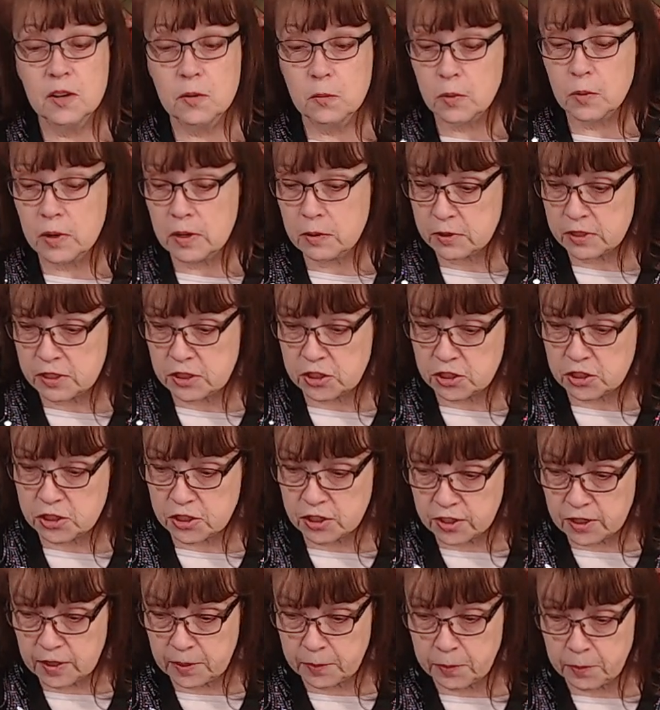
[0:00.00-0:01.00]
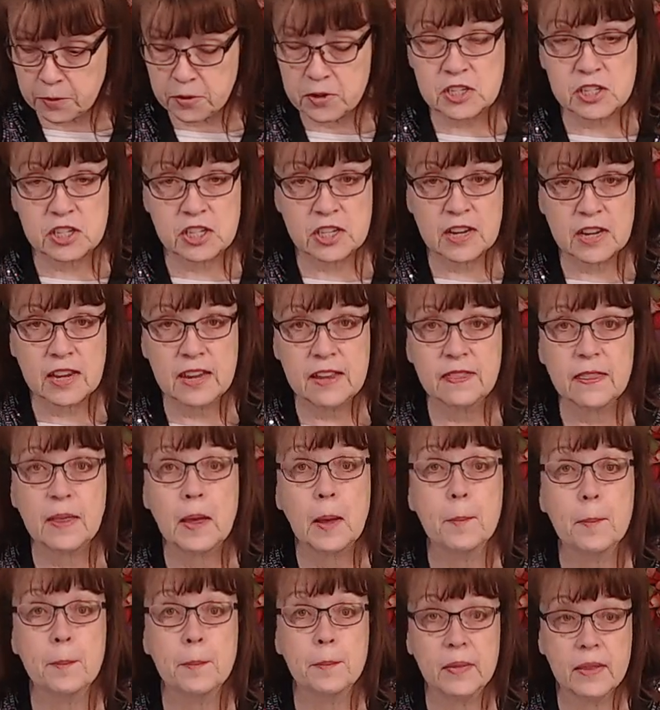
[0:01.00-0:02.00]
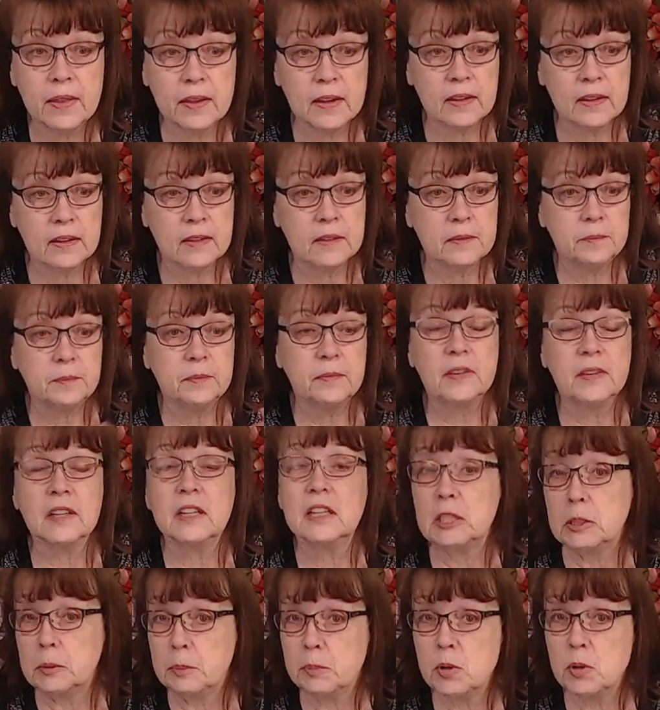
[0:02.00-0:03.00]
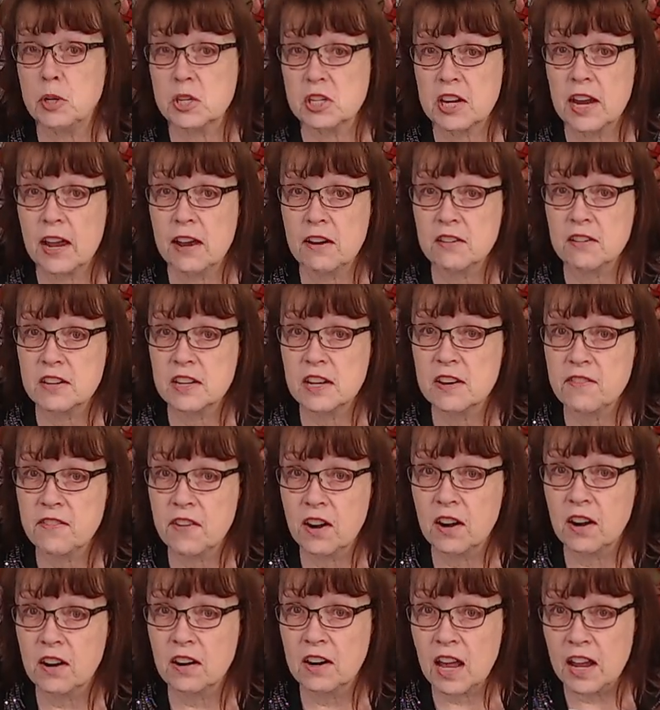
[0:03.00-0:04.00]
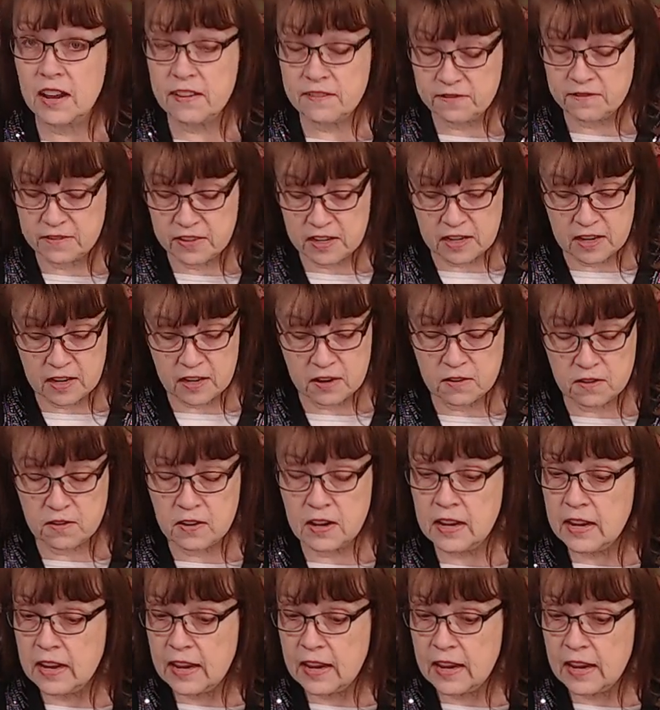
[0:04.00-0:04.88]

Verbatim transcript: we would sure appreciate the, the, the little push out of our live video.